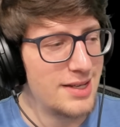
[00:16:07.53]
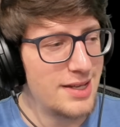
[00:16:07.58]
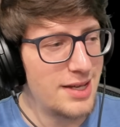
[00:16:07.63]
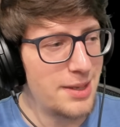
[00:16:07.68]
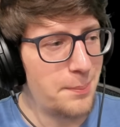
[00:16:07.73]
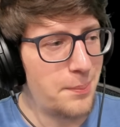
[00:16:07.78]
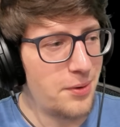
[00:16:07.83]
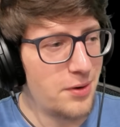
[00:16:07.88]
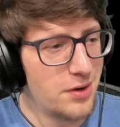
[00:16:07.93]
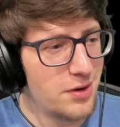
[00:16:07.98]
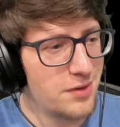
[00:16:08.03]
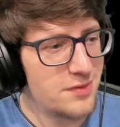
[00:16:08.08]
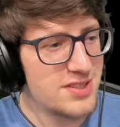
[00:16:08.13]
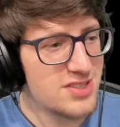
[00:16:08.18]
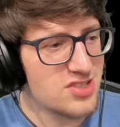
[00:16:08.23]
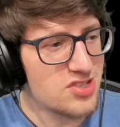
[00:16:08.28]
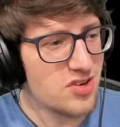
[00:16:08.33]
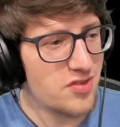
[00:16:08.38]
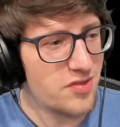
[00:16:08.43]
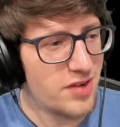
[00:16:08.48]
improved
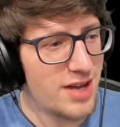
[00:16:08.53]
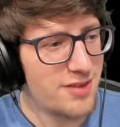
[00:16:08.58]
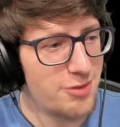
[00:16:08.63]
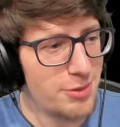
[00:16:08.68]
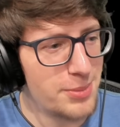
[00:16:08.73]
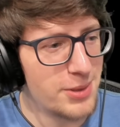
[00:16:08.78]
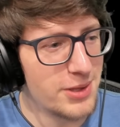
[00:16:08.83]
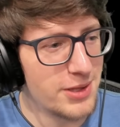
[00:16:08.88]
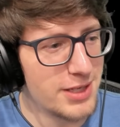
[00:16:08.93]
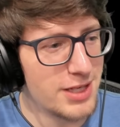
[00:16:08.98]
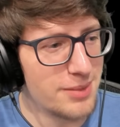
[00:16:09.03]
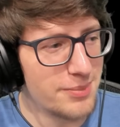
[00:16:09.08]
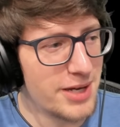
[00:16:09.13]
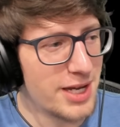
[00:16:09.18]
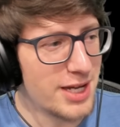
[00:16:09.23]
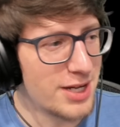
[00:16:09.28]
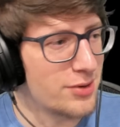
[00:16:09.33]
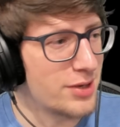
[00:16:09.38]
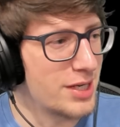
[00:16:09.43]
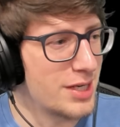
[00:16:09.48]
his survivability
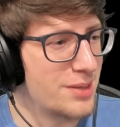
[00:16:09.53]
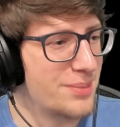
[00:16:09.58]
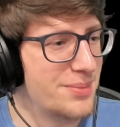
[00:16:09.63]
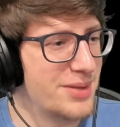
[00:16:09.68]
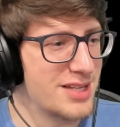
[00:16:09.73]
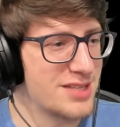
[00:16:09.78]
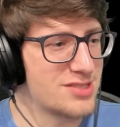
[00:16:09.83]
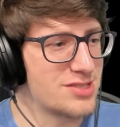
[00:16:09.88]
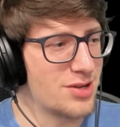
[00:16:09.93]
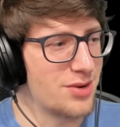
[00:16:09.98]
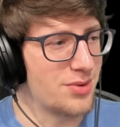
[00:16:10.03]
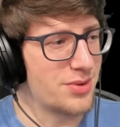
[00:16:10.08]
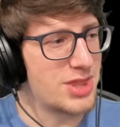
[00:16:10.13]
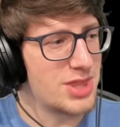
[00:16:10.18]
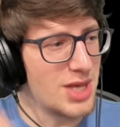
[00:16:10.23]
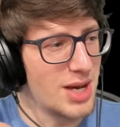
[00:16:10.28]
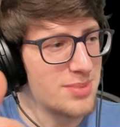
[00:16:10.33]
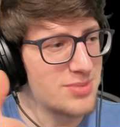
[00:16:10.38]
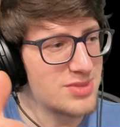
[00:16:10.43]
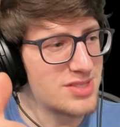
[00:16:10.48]
by quite a bit. So
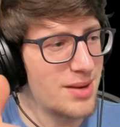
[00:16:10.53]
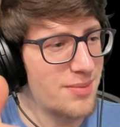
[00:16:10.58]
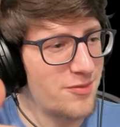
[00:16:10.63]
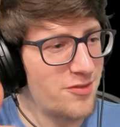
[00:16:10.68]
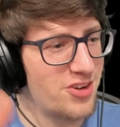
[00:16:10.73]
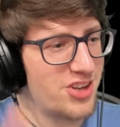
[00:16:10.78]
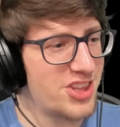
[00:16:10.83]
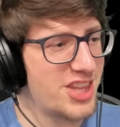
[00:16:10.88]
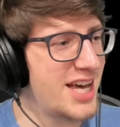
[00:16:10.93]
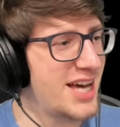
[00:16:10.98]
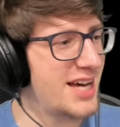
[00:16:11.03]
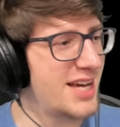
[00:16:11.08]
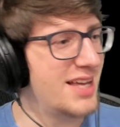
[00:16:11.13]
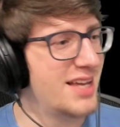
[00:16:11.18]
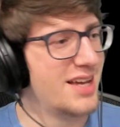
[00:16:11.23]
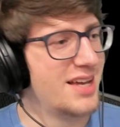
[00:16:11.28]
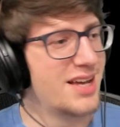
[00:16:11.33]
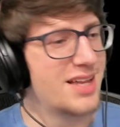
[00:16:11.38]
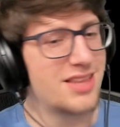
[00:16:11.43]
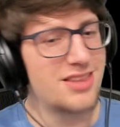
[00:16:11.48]
thumbs up for that.